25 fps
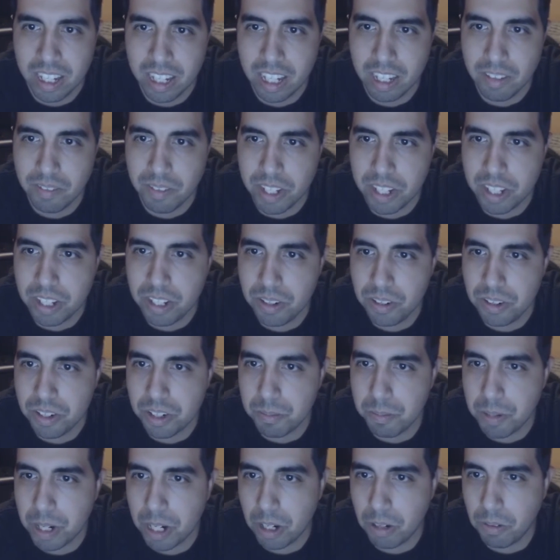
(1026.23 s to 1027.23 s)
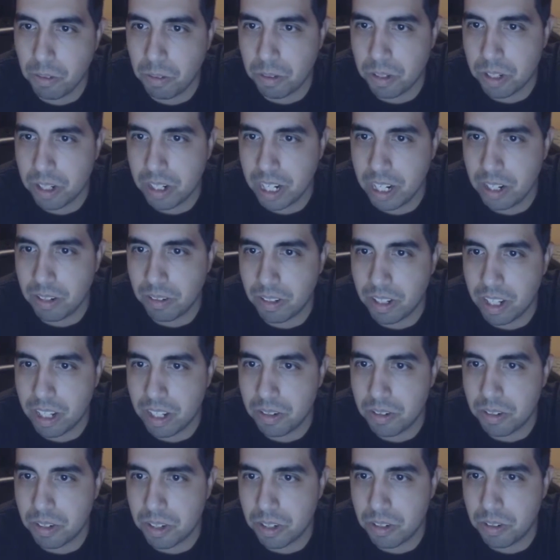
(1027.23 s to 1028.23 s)
They have a huge and powerful snout they
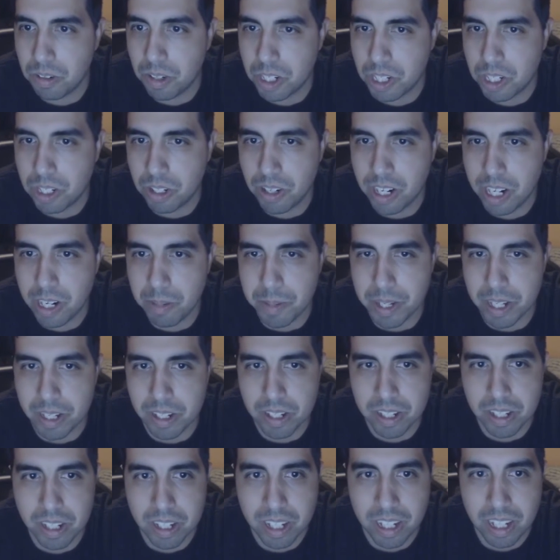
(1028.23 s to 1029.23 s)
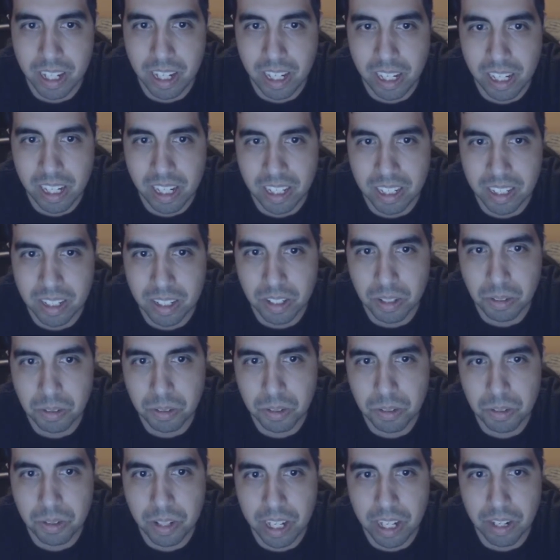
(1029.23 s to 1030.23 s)
use to crush their enemies.
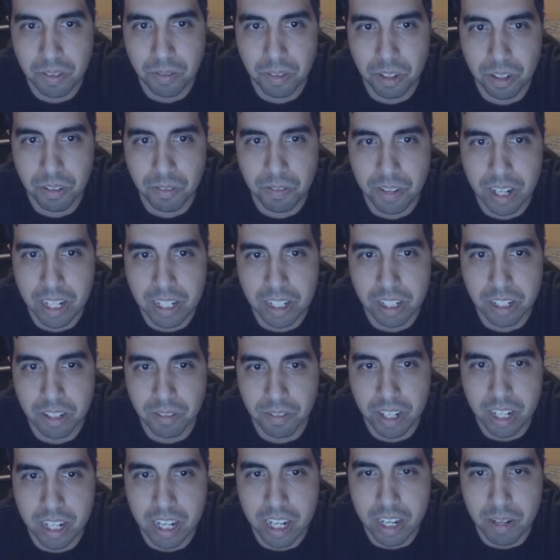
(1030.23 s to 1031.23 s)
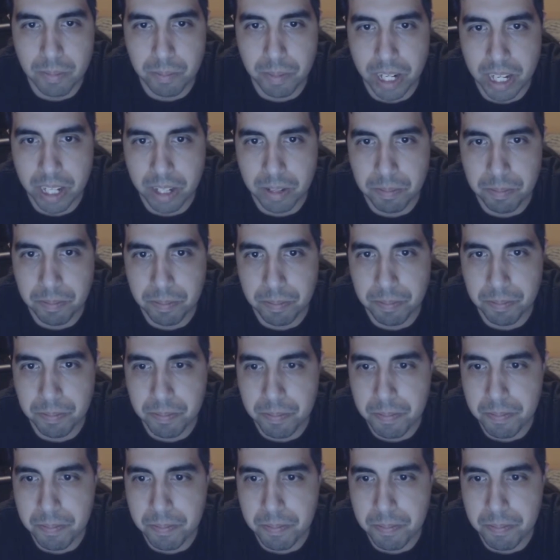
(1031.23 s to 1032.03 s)
Those who can't run fast enough get eaten by them.